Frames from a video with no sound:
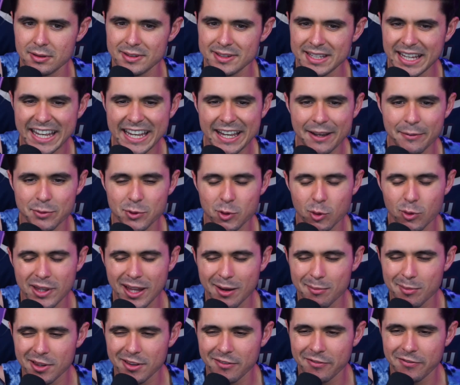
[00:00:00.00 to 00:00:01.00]
Damn, throw that
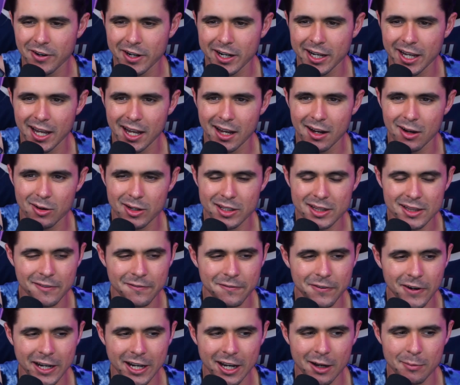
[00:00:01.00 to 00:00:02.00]
motherfucker out. Get the
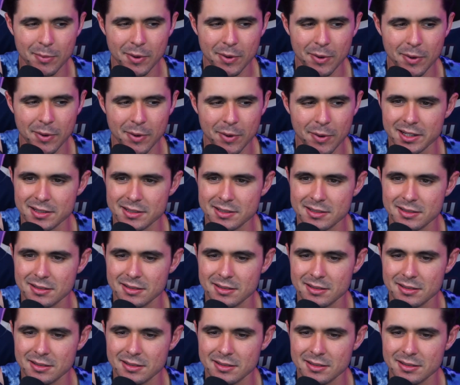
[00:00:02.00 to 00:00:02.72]
fuck out of my place.